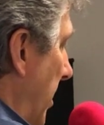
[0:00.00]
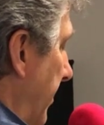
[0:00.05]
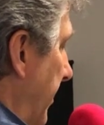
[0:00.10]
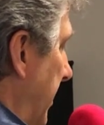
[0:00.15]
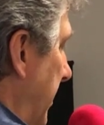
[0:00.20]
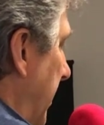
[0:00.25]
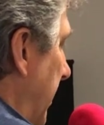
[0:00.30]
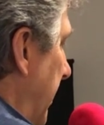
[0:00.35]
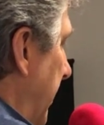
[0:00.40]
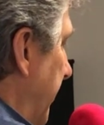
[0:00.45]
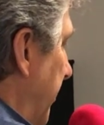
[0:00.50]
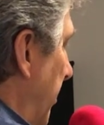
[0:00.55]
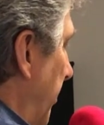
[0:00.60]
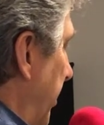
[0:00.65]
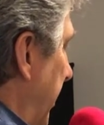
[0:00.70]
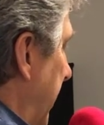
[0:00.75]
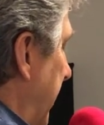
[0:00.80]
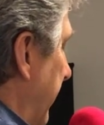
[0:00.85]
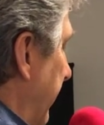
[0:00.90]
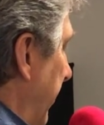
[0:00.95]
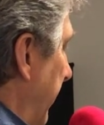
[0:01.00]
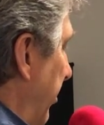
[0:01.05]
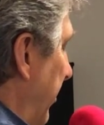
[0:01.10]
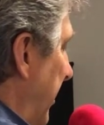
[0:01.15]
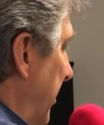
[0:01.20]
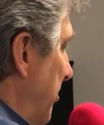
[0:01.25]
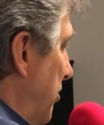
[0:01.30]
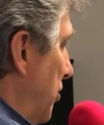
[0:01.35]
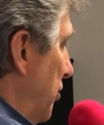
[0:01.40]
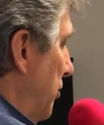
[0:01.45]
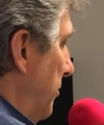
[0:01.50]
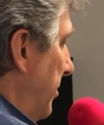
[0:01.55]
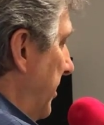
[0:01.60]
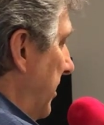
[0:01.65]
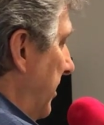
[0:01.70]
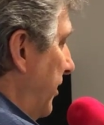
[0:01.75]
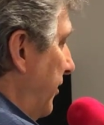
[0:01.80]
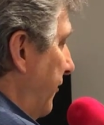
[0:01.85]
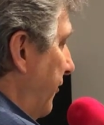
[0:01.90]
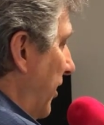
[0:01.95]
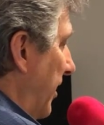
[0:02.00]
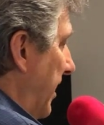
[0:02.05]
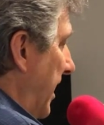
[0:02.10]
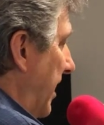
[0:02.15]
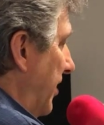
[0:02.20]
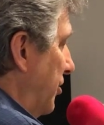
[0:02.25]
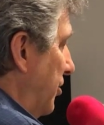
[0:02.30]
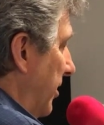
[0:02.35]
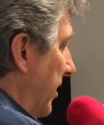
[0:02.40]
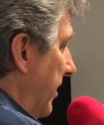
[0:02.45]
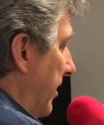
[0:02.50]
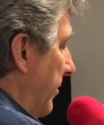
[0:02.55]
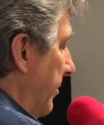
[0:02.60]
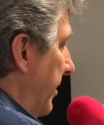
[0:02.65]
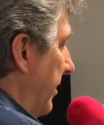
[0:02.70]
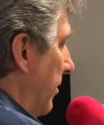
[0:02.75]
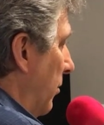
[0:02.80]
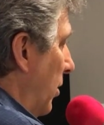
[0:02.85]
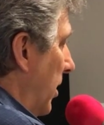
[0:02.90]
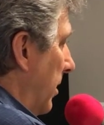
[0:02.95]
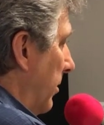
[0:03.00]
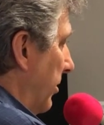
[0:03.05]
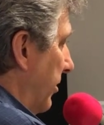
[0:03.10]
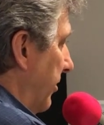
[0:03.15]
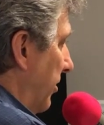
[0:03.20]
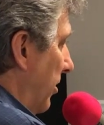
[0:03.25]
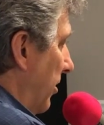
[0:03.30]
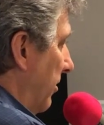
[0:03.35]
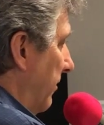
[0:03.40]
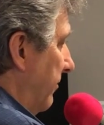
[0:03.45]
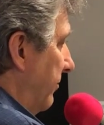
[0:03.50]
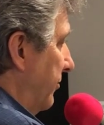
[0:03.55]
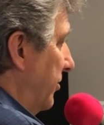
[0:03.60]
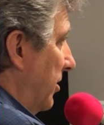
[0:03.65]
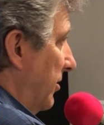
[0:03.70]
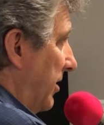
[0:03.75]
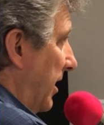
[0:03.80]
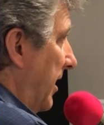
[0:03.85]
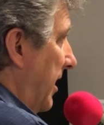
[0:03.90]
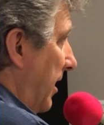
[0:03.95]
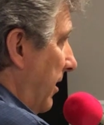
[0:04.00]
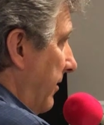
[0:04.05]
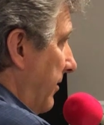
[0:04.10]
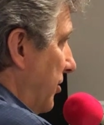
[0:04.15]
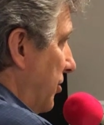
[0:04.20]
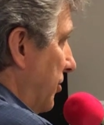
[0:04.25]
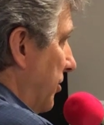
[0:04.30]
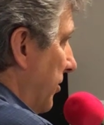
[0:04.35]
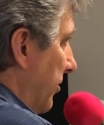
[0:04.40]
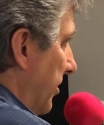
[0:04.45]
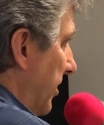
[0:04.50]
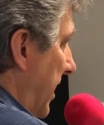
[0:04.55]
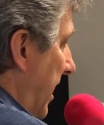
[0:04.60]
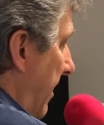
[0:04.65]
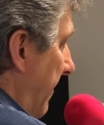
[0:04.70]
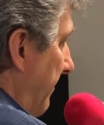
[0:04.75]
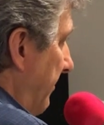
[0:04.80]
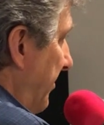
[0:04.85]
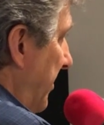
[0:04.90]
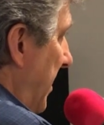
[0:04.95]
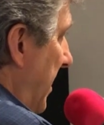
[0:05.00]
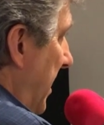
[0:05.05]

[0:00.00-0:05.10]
I mean, nobody can replace you, but at least financially there'll be the wherewithal to take care of these children. Now,